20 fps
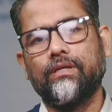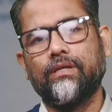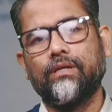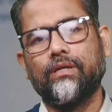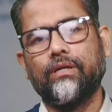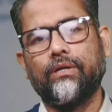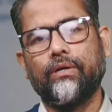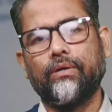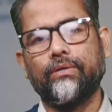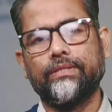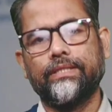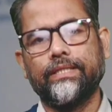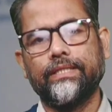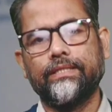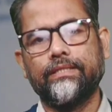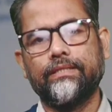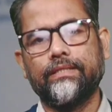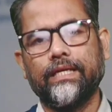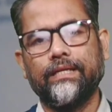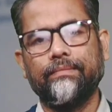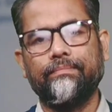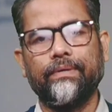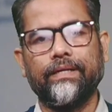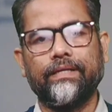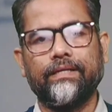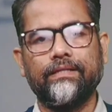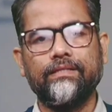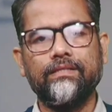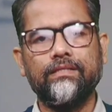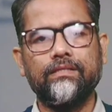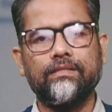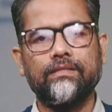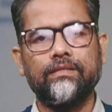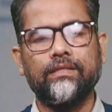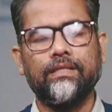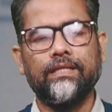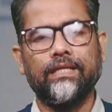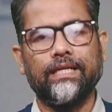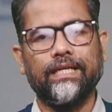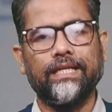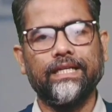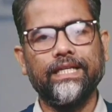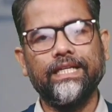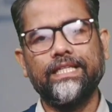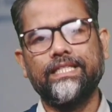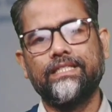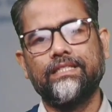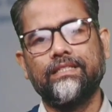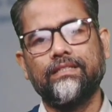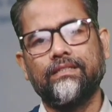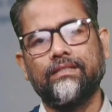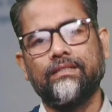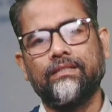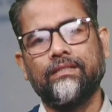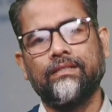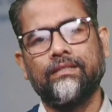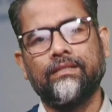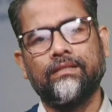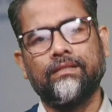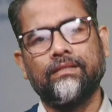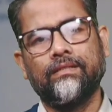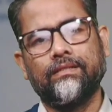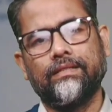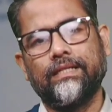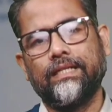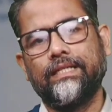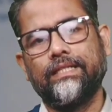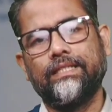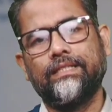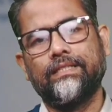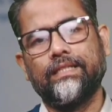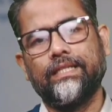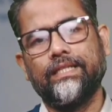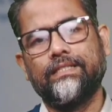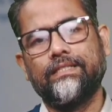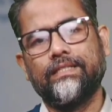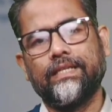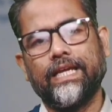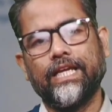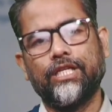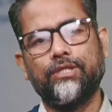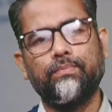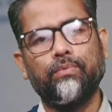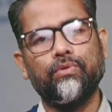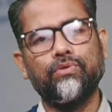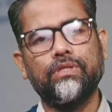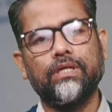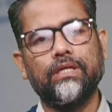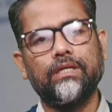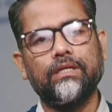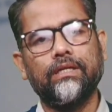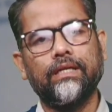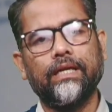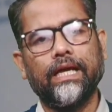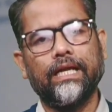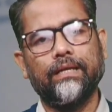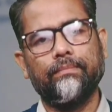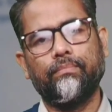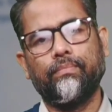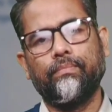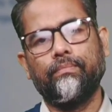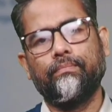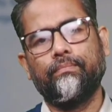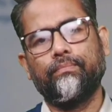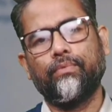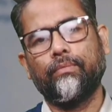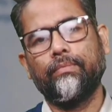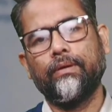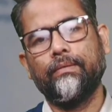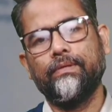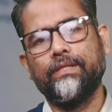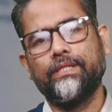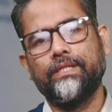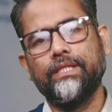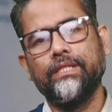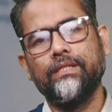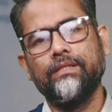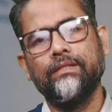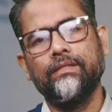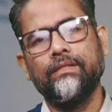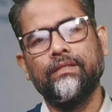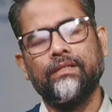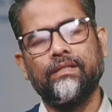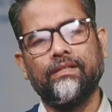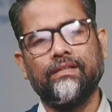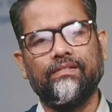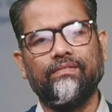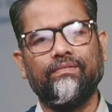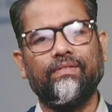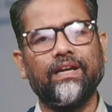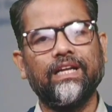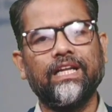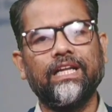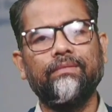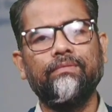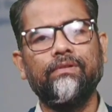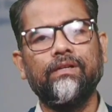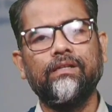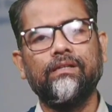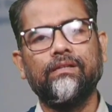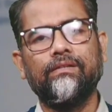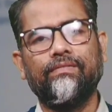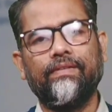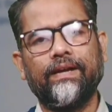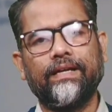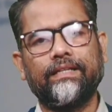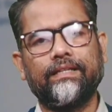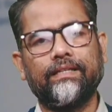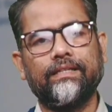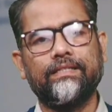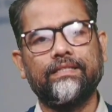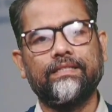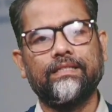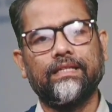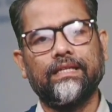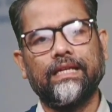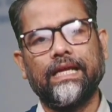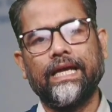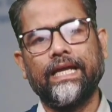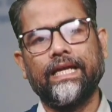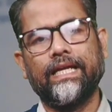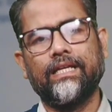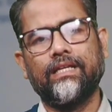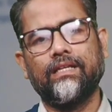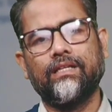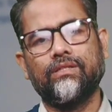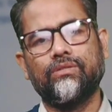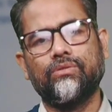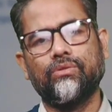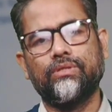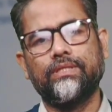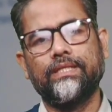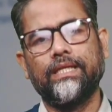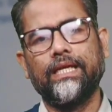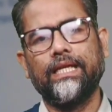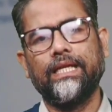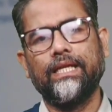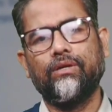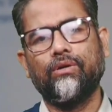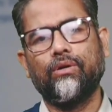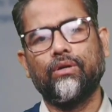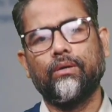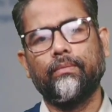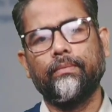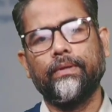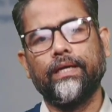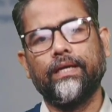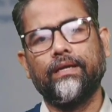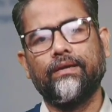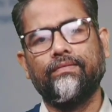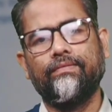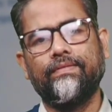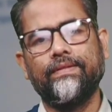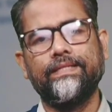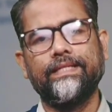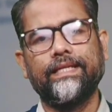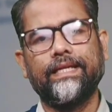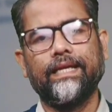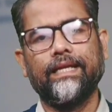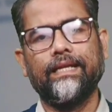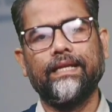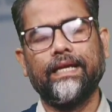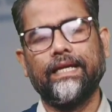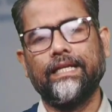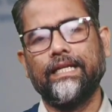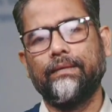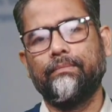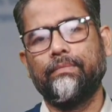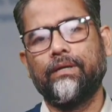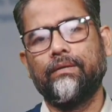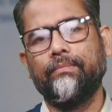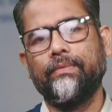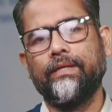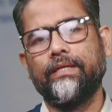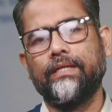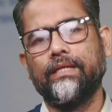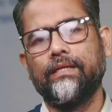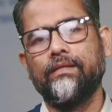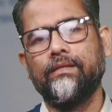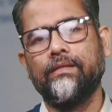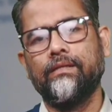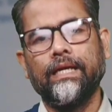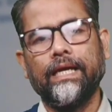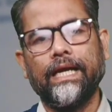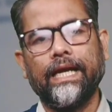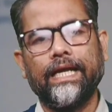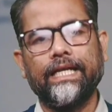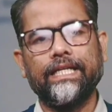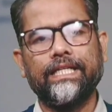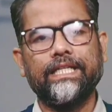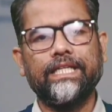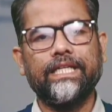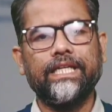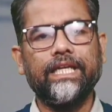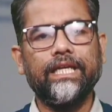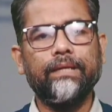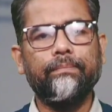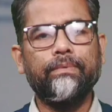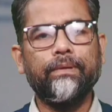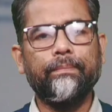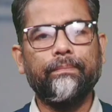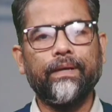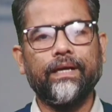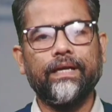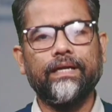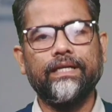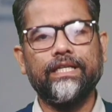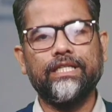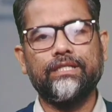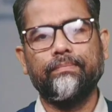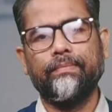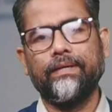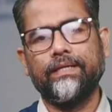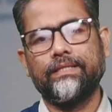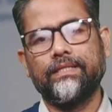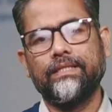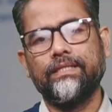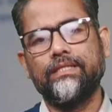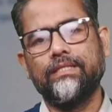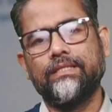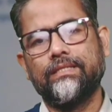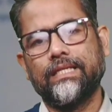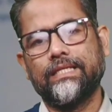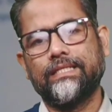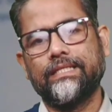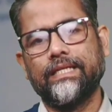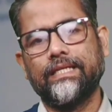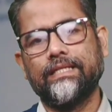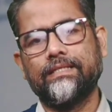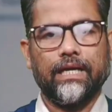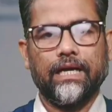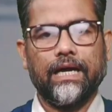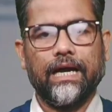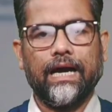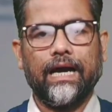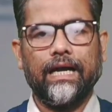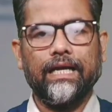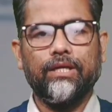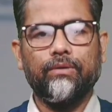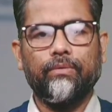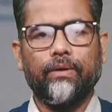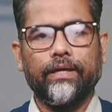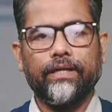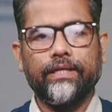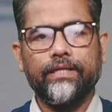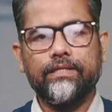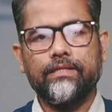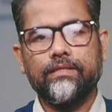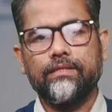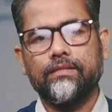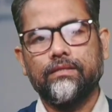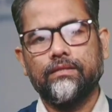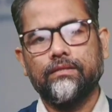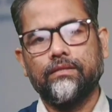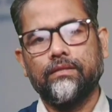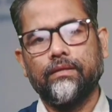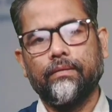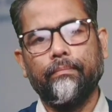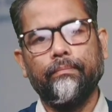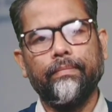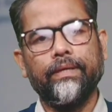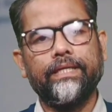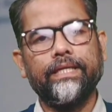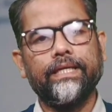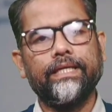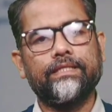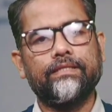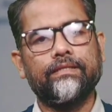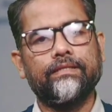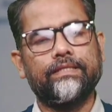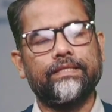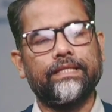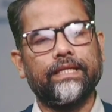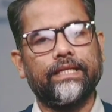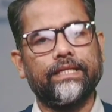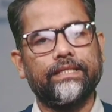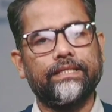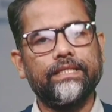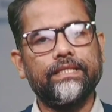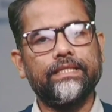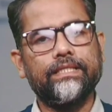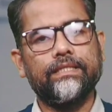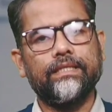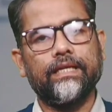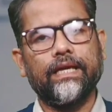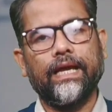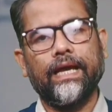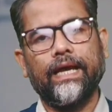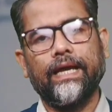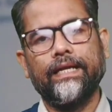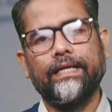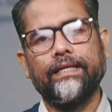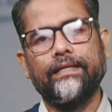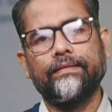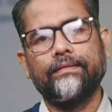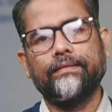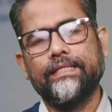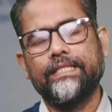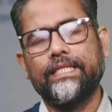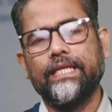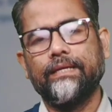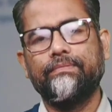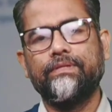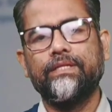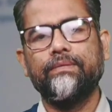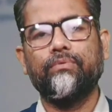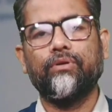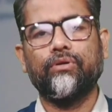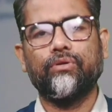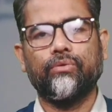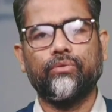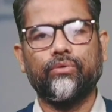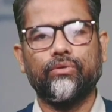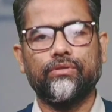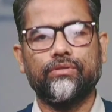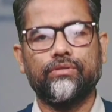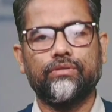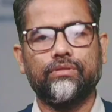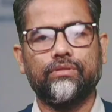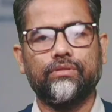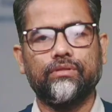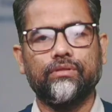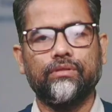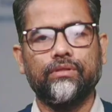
causes, and patterns, risks, that is its exposure and probability, vulnerable factors like social, economic, physical, and environmental, and key preparedness measures such as early warnings, mitigation strategies, and safety protocols.